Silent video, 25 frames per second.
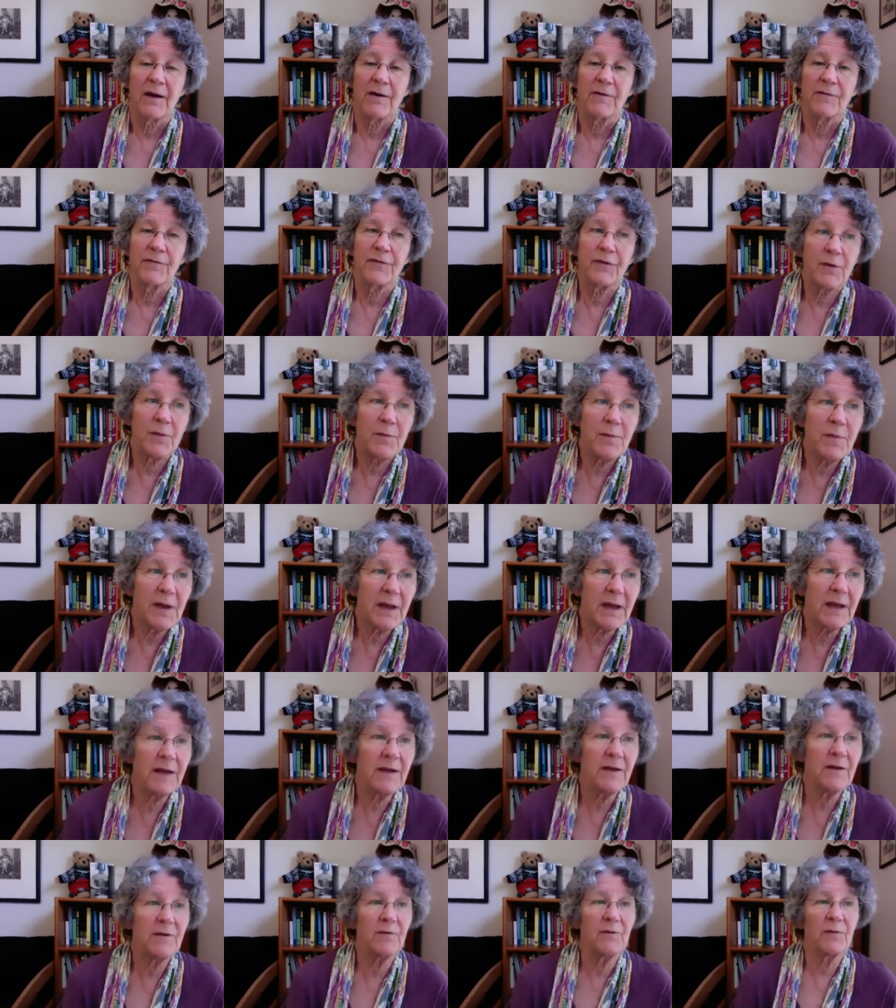For
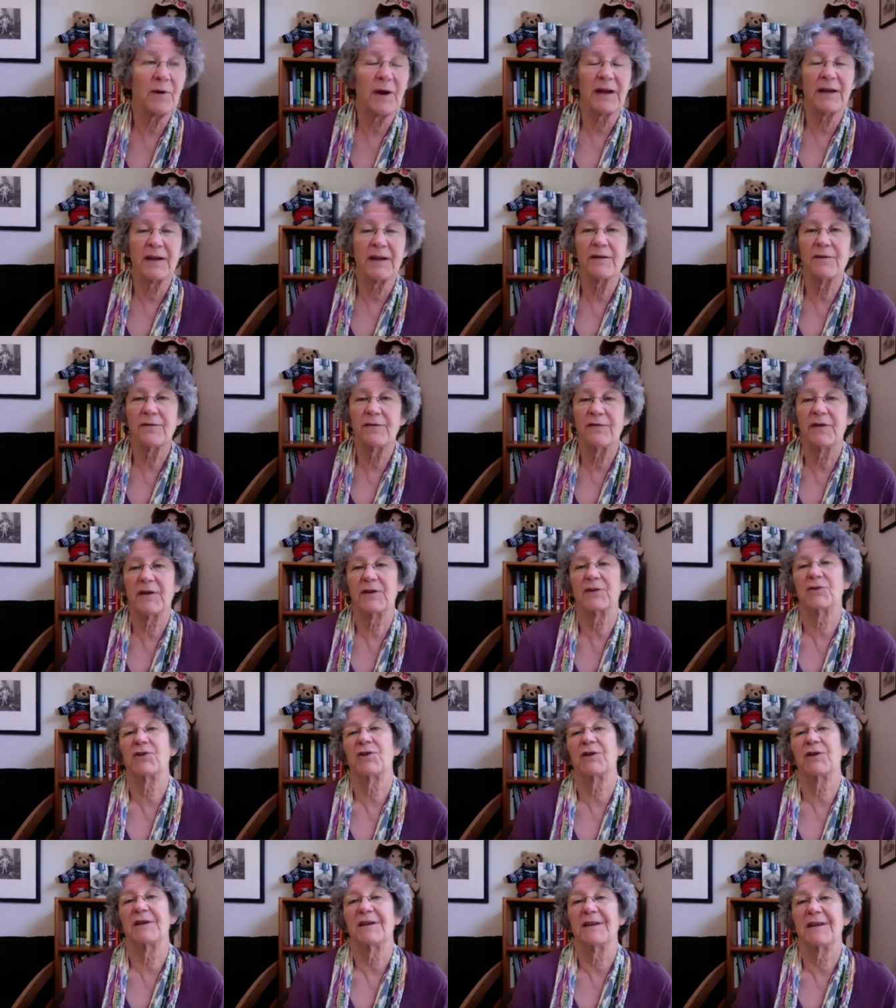me, writing
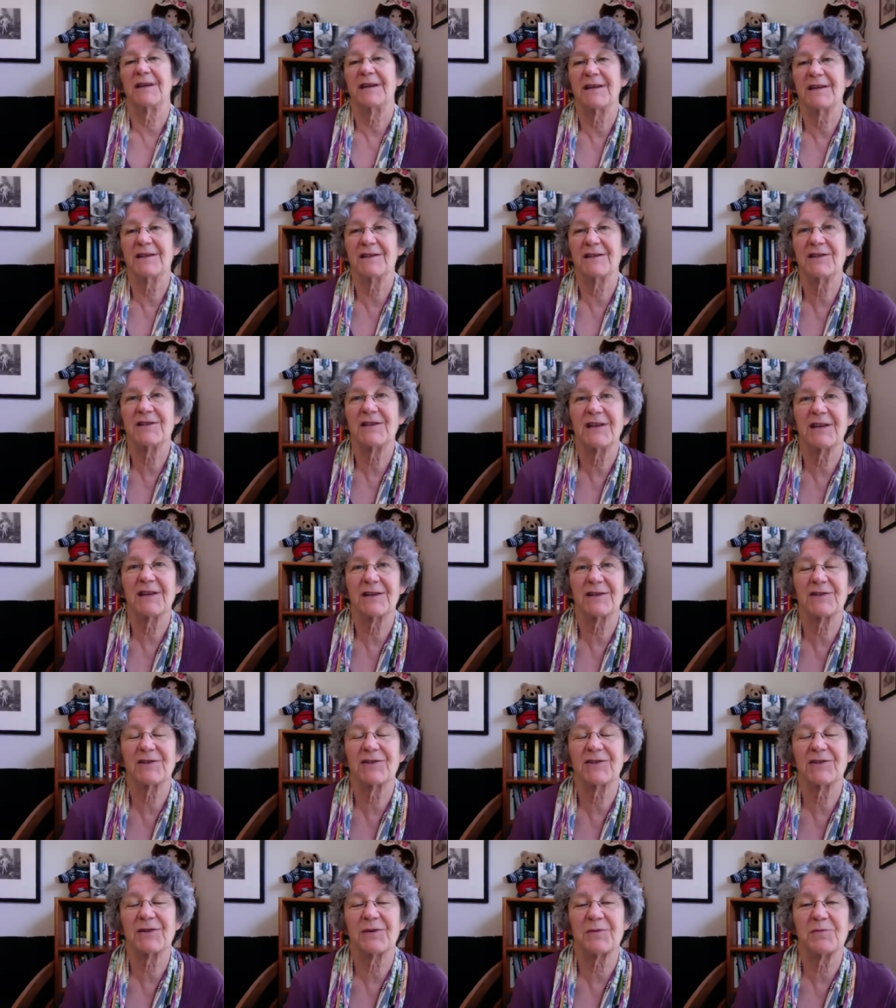fiction is
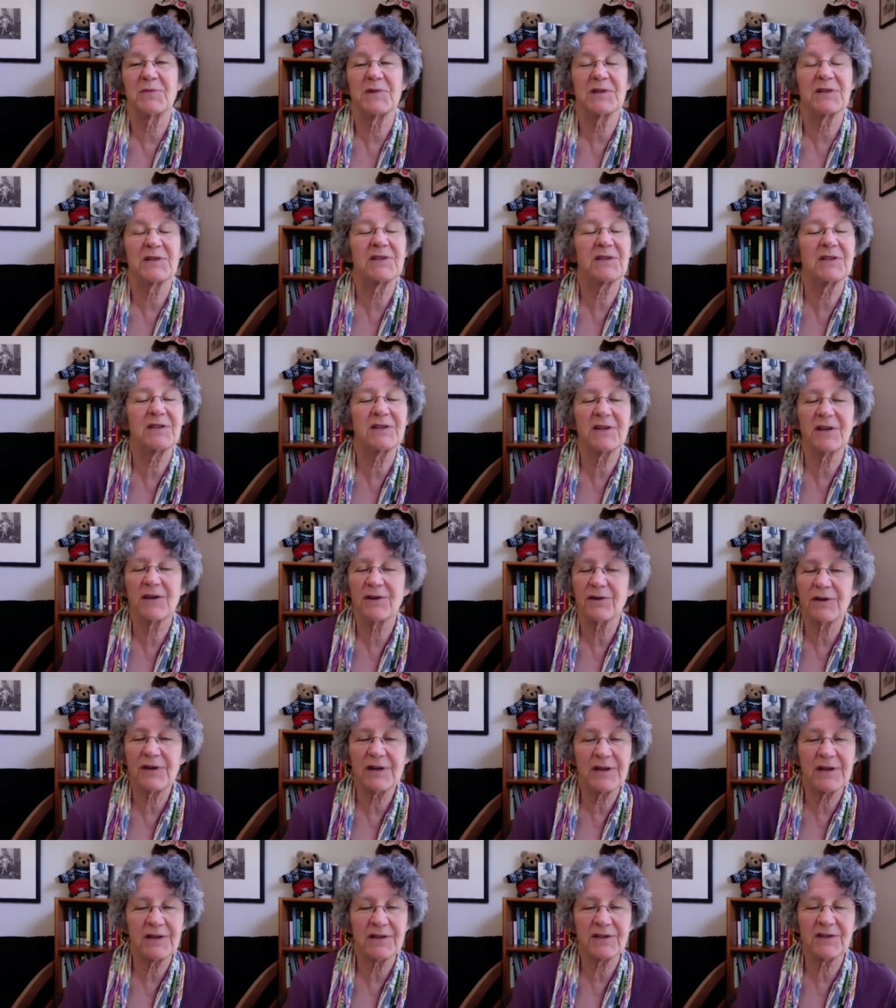this
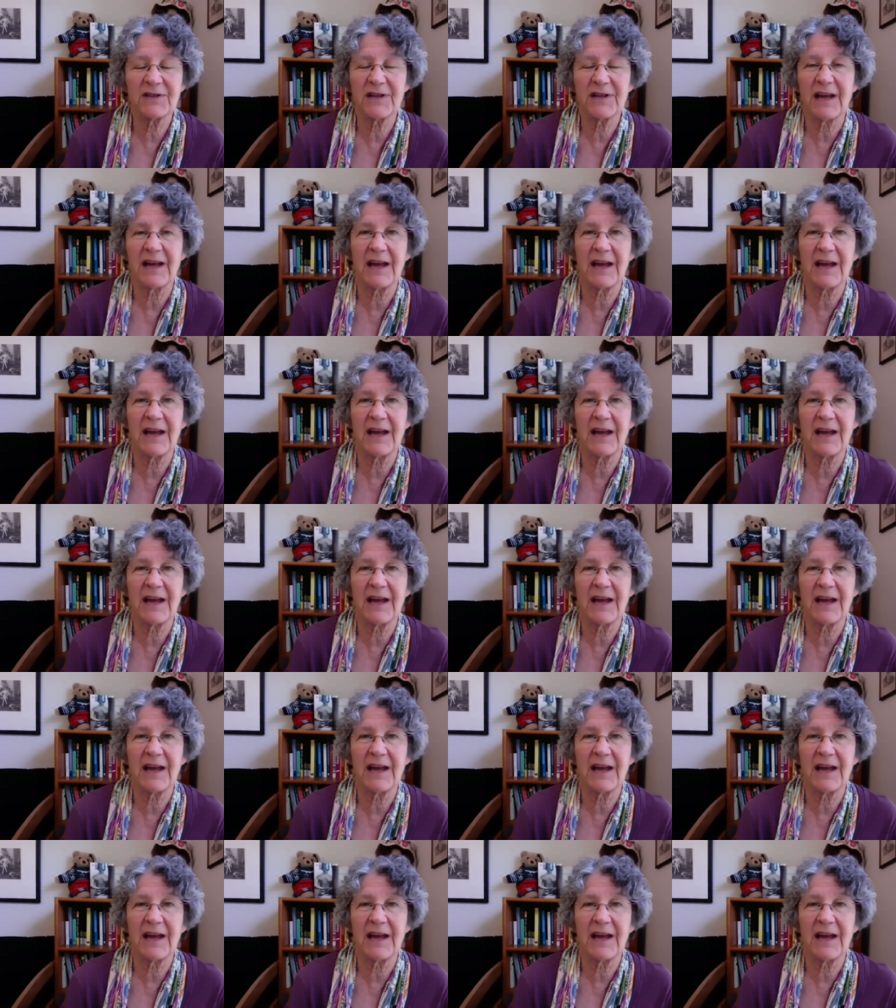mysterious